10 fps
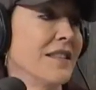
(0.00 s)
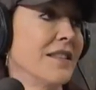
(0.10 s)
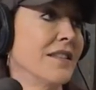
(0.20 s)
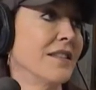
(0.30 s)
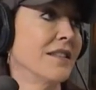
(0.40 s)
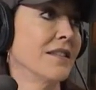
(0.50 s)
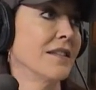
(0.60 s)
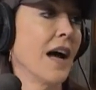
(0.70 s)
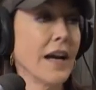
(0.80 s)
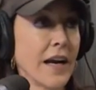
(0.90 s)
Have you ever
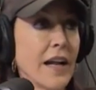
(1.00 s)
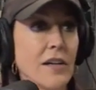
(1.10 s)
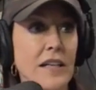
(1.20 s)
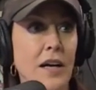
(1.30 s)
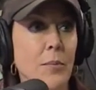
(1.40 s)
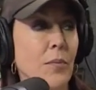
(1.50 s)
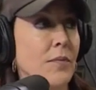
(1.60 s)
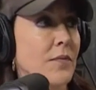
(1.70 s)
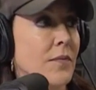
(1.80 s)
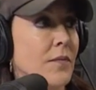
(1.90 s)
had handcuffs thrown gun- on
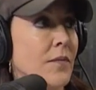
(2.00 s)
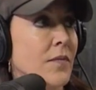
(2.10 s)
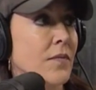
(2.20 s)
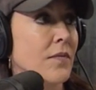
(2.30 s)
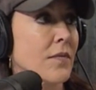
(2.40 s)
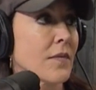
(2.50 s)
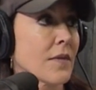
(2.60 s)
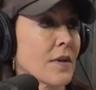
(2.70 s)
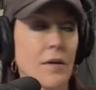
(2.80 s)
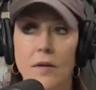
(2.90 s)
you? No.
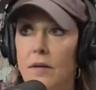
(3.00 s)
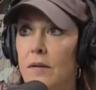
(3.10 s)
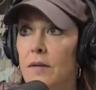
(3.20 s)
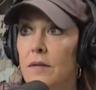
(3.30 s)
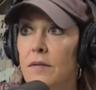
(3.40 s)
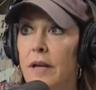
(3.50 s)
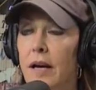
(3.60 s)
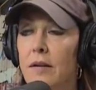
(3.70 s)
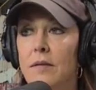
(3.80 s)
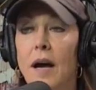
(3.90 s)
My God, you yeah.
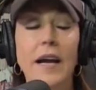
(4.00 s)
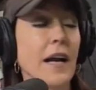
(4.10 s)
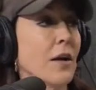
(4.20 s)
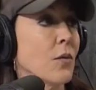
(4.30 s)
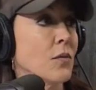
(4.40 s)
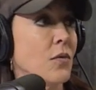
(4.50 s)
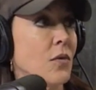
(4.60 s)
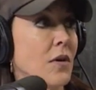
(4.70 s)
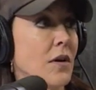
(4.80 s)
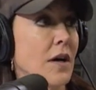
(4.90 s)
were like a goody goody,
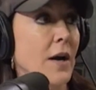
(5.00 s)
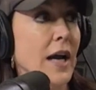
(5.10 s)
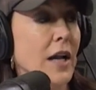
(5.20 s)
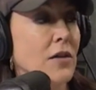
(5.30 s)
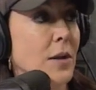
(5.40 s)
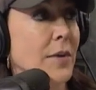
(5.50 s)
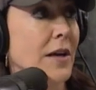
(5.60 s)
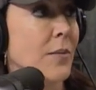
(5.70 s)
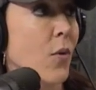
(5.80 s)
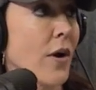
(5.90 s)
weren't you? I got no, held up at
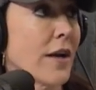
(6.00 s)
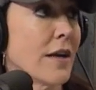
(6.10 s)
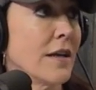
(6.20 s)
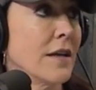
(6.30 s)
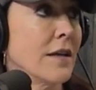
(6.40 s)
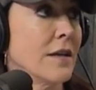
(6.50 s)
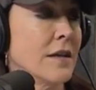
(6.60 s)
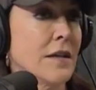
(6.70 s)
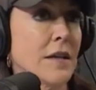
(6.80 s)
uh, gunpoint. Totally Did you?